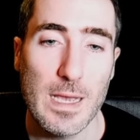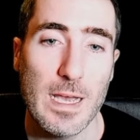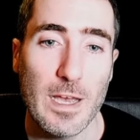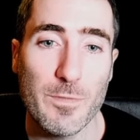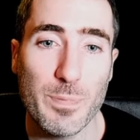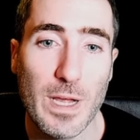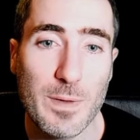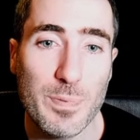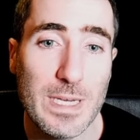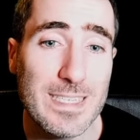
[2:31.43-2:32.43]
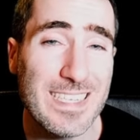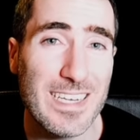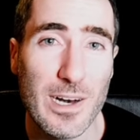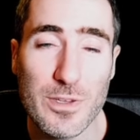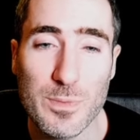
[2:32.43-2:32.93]
If black plays these
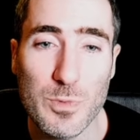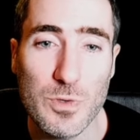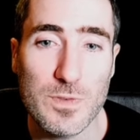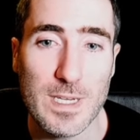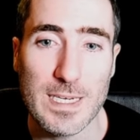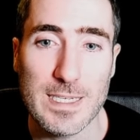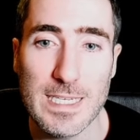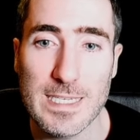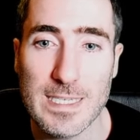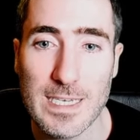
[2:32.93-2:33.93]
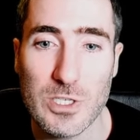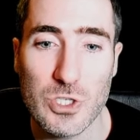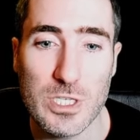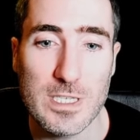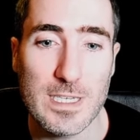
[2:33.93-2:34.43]
other moves like d6,
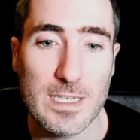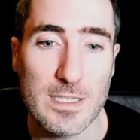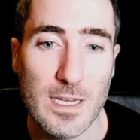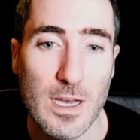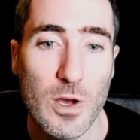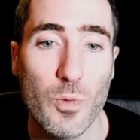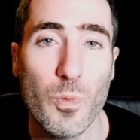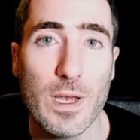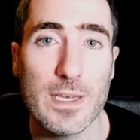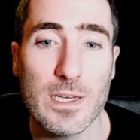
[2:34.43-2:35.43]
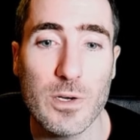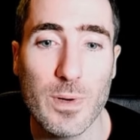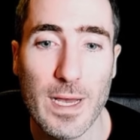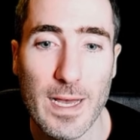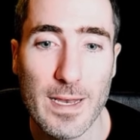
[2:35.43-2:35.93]
g6, white can go
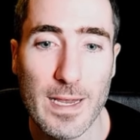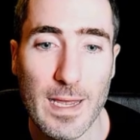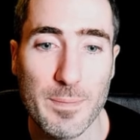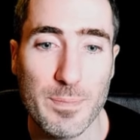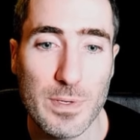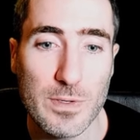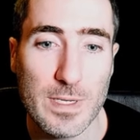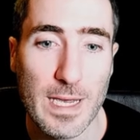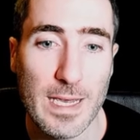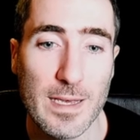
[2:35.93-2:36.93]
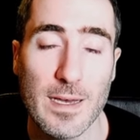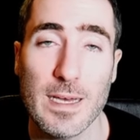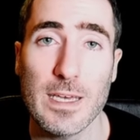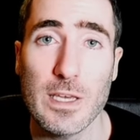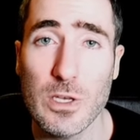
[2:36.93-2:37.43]
ahead and build a
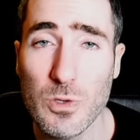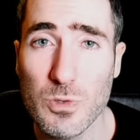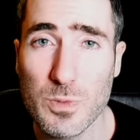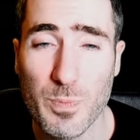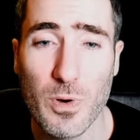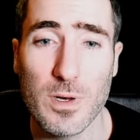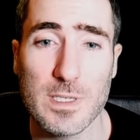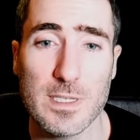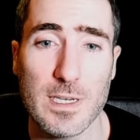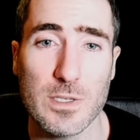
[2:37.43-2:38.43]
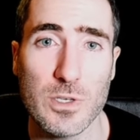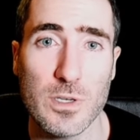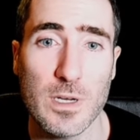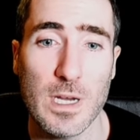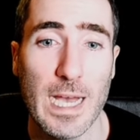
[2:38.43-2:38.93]
huge pawn
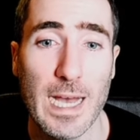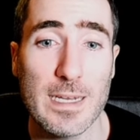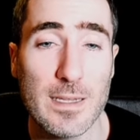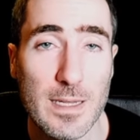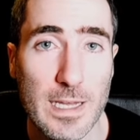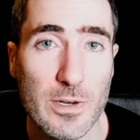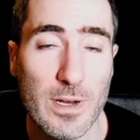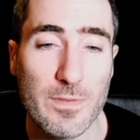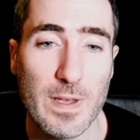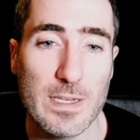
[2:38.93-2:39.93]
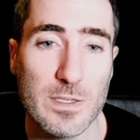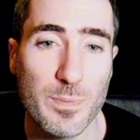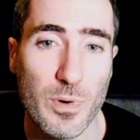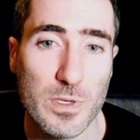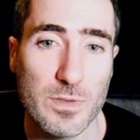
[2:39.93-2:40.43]
center and later advance the
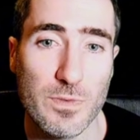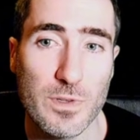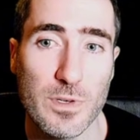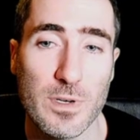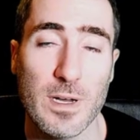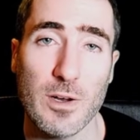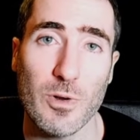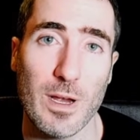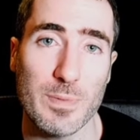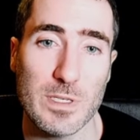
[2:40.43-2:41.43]
pawns further, grabbing